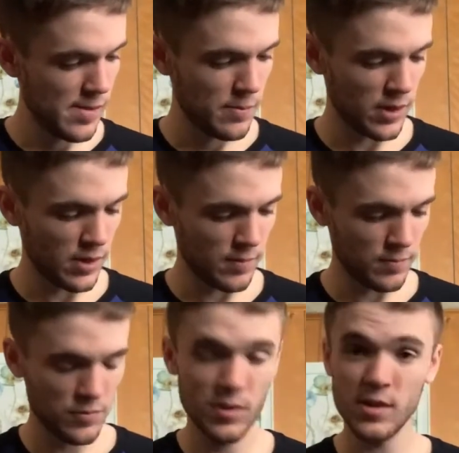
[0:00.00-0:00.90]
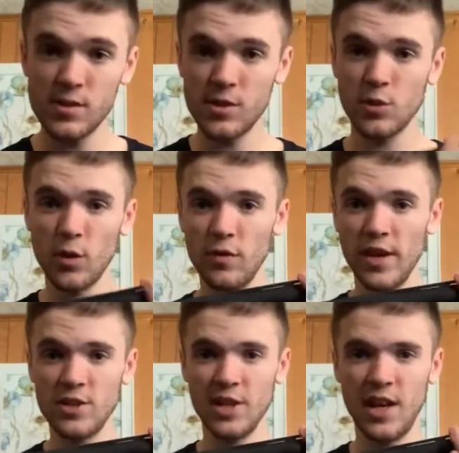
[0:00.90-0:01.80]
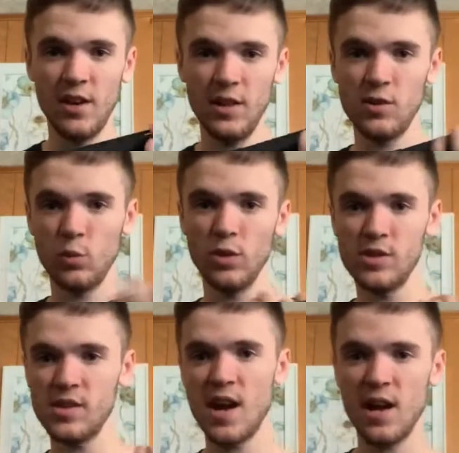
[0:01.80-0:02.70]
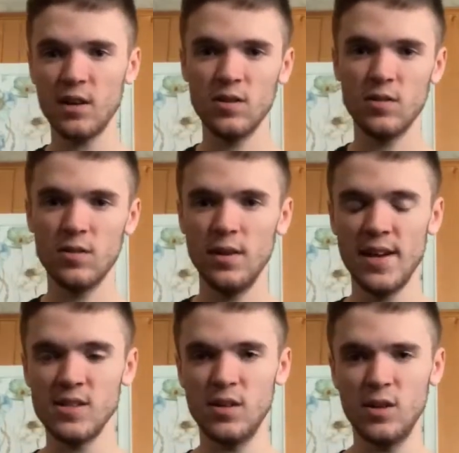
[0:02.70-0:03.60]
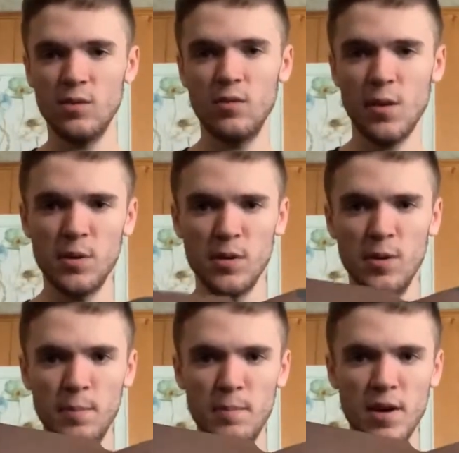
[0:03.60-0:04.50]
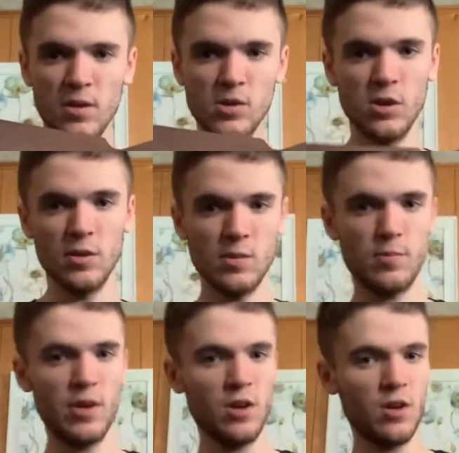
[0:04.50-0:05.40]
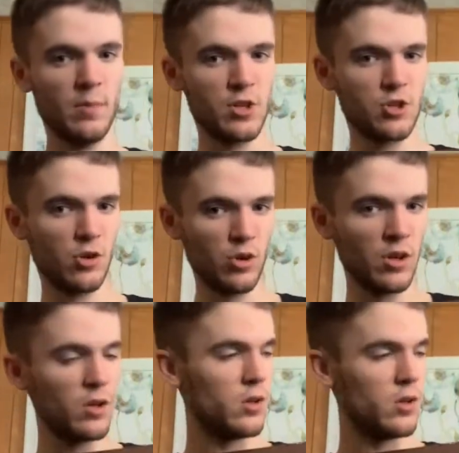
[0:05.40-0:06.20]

But this is the 12 gauge I carry. It's wood stock. It has a rubber barrel, so it's pretty good on my shoulder.